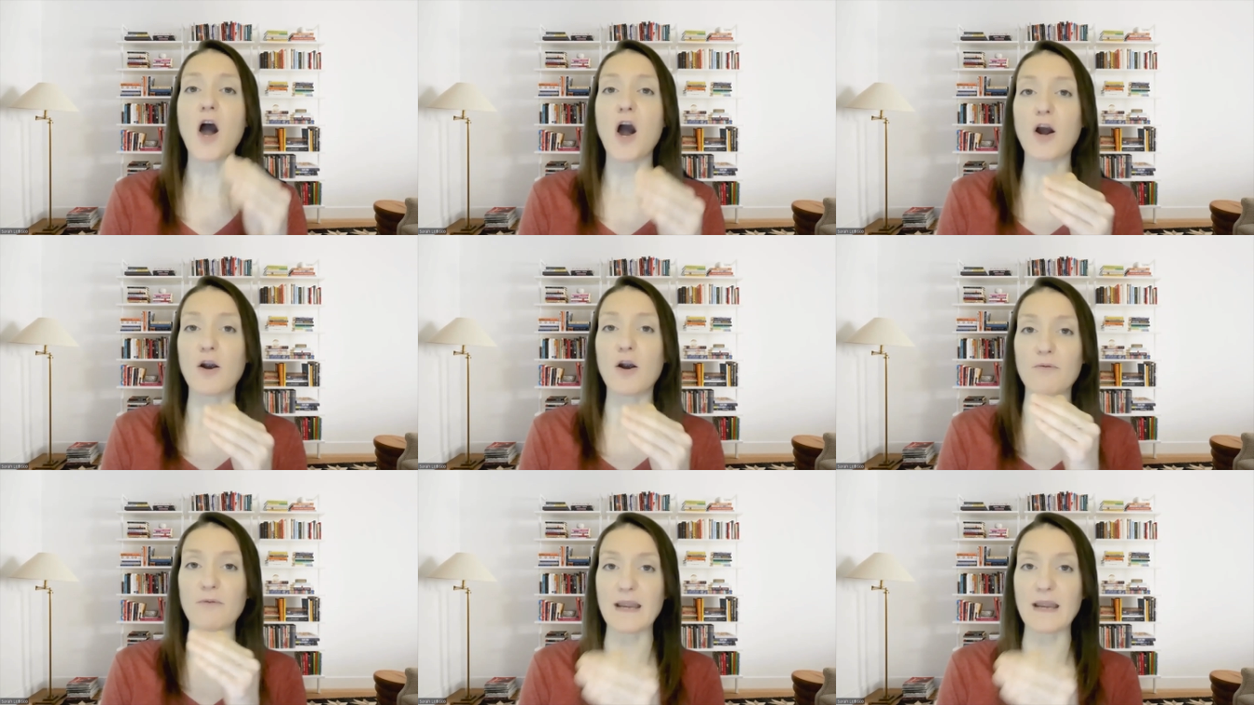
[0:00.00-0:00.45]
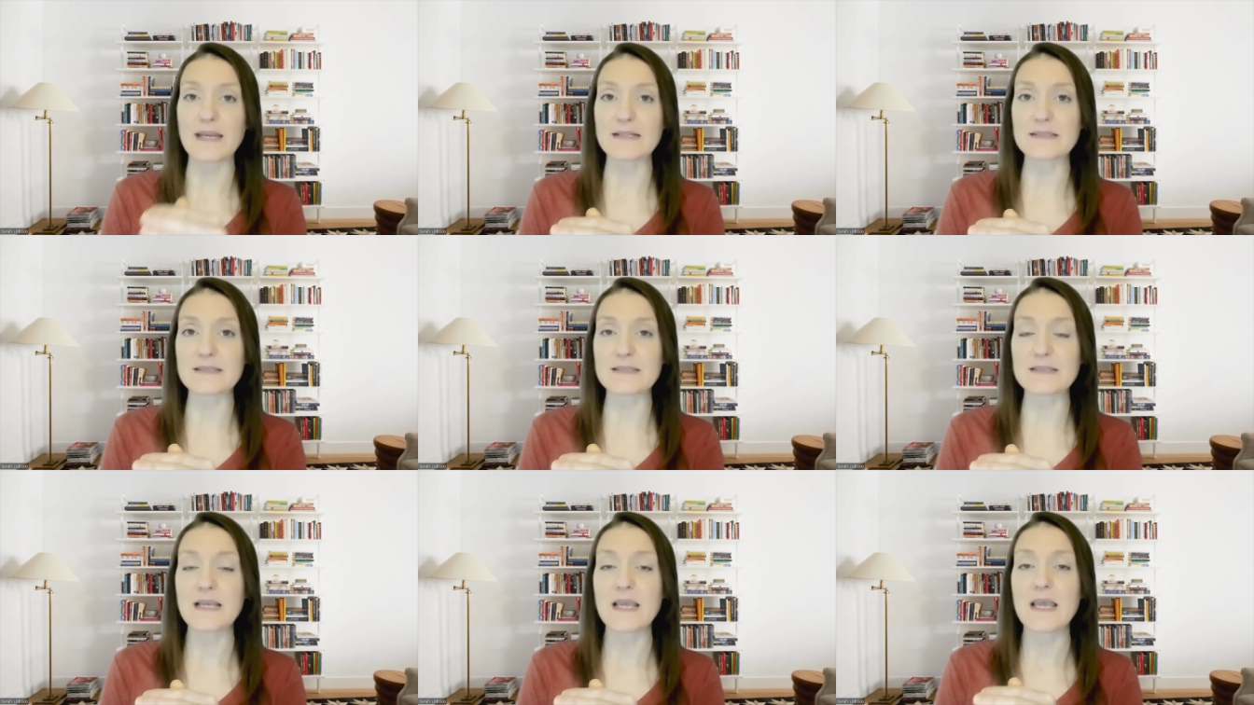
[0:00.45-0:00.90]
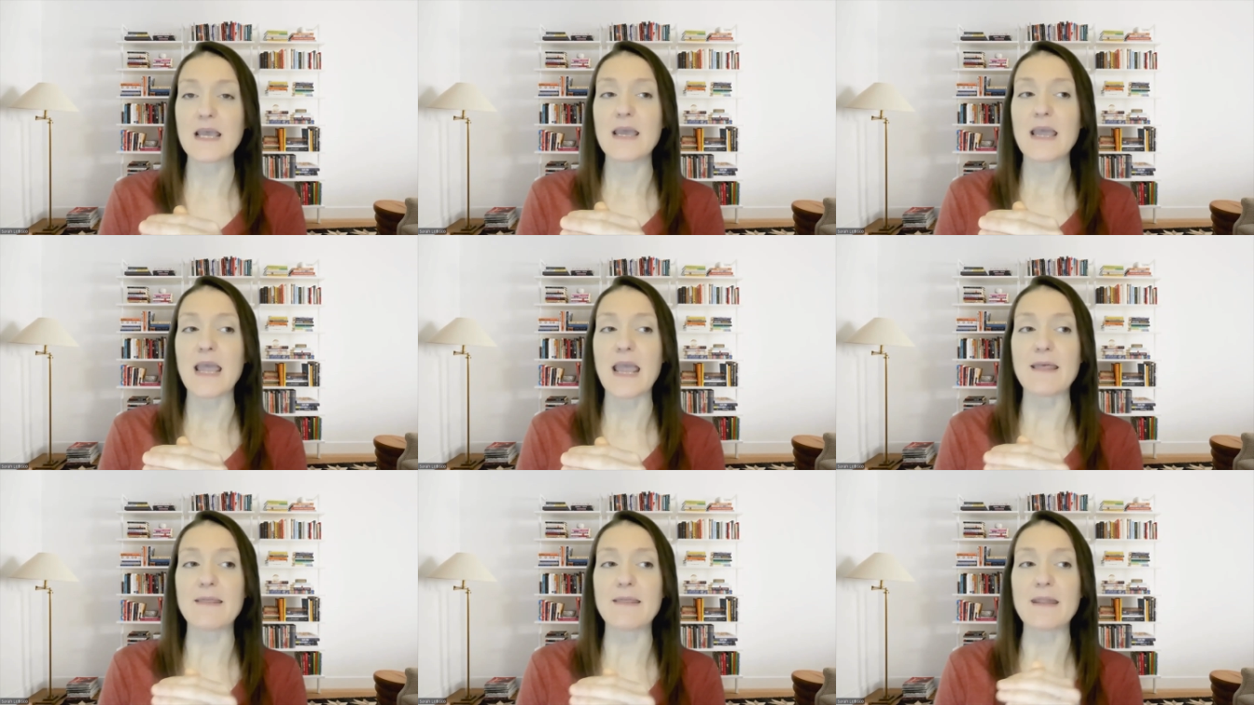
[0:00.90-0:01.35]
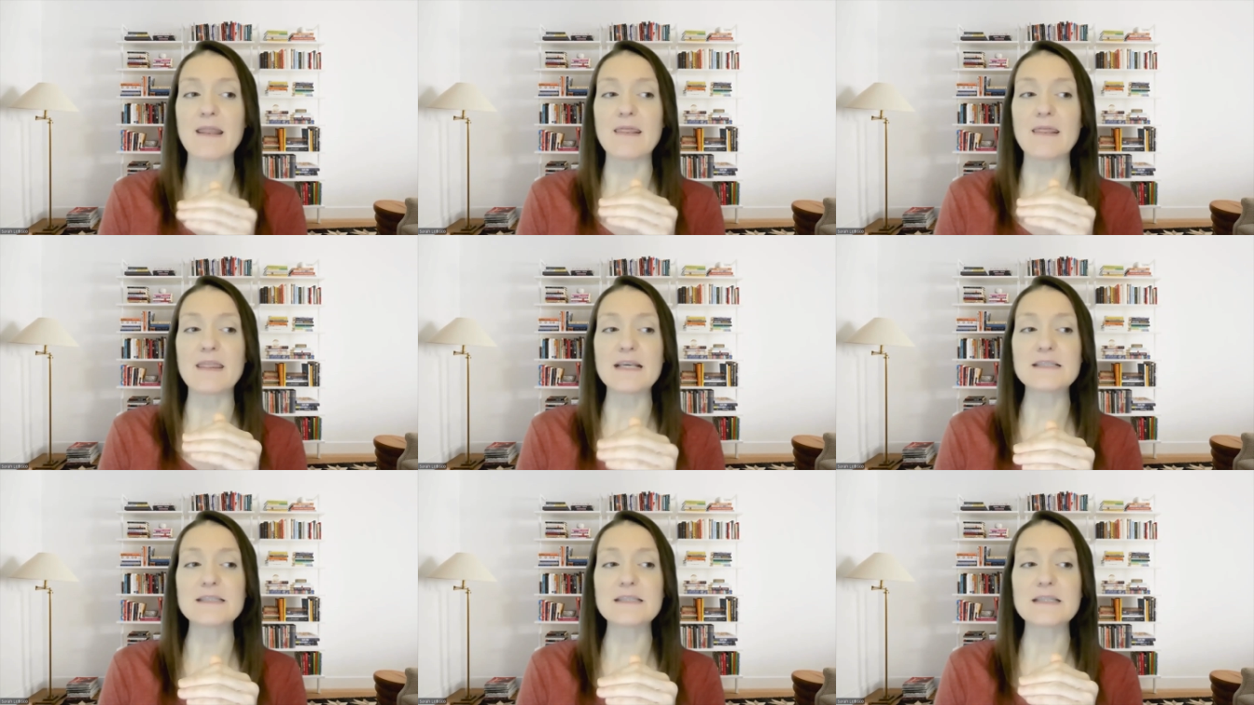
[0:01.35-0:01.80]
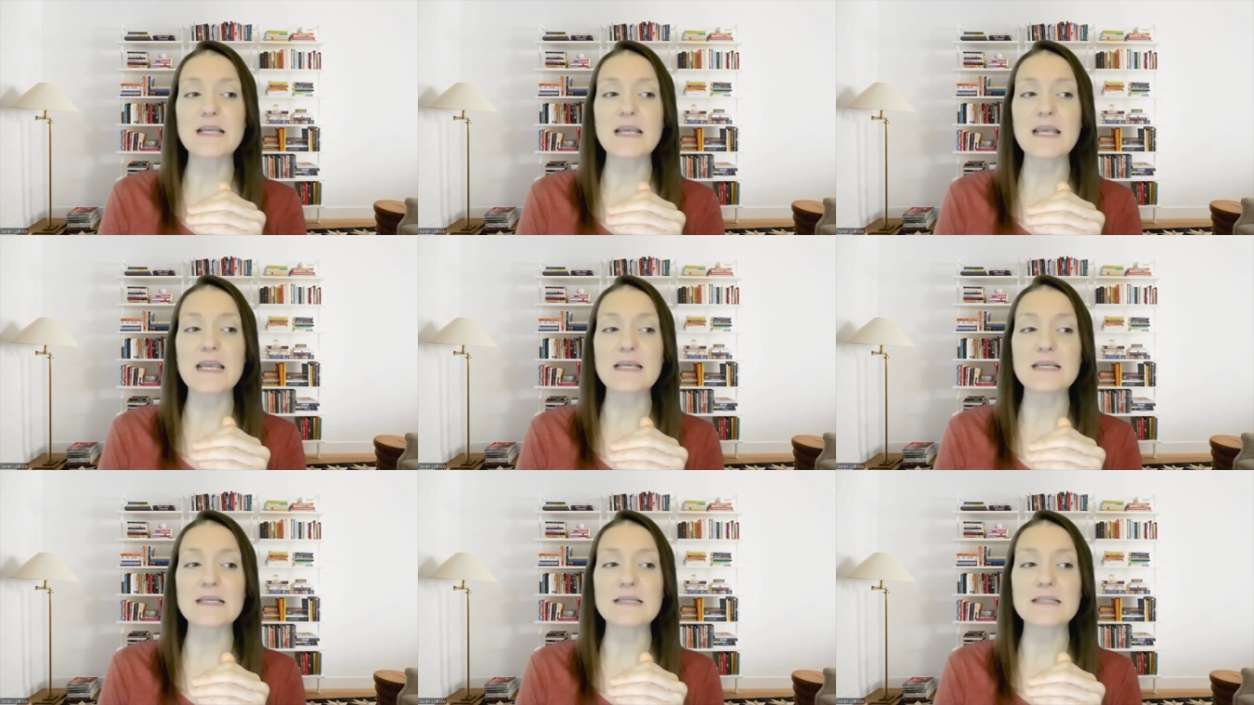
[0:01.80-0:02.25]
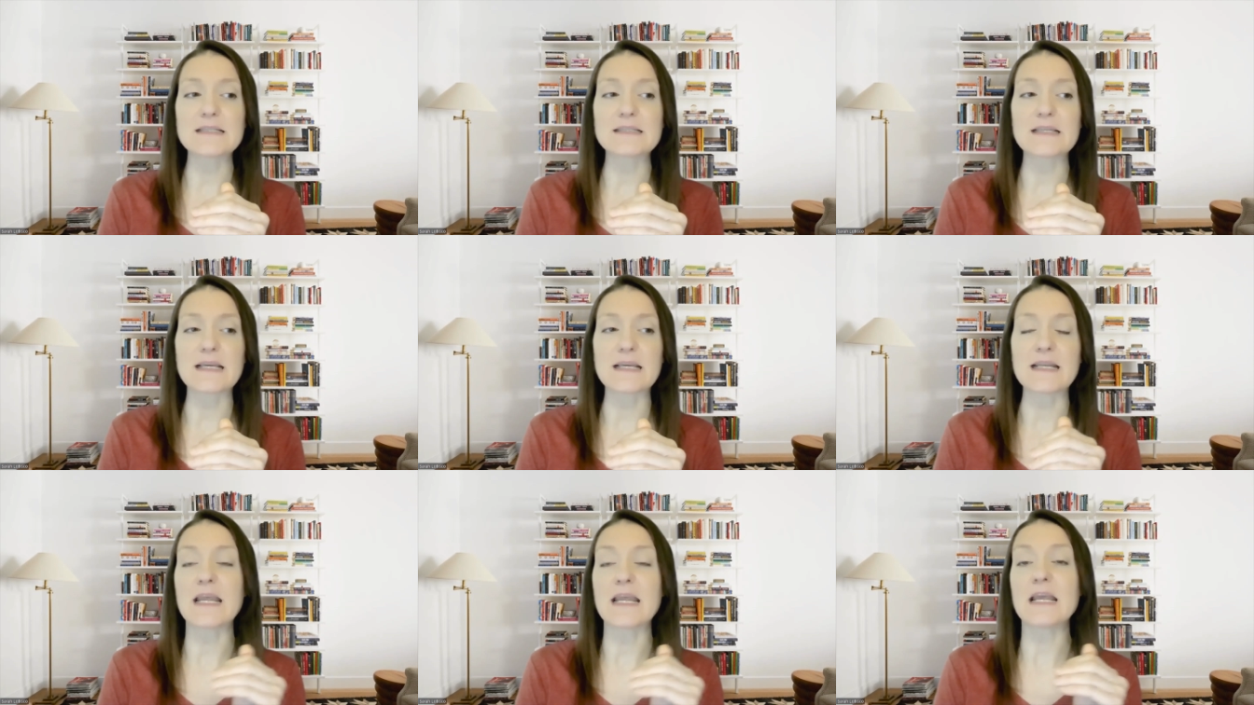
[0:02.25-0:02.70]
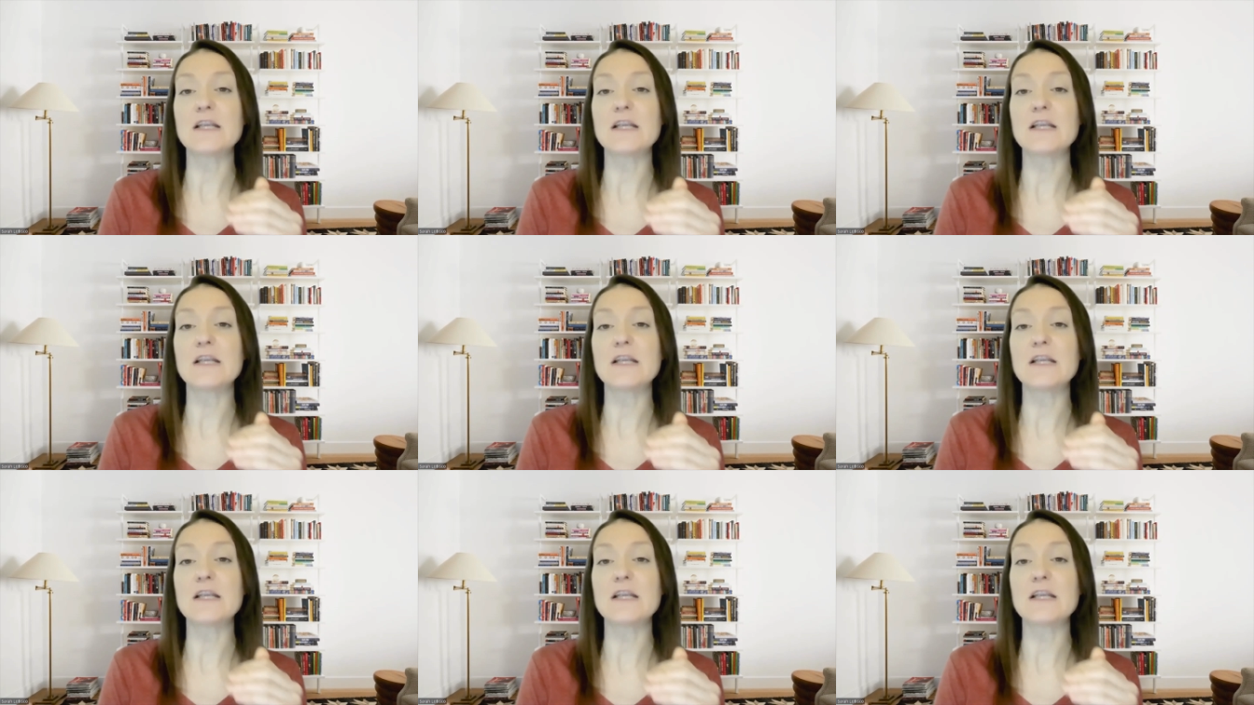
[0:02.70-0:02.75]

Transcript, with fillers: heart rates. And this is an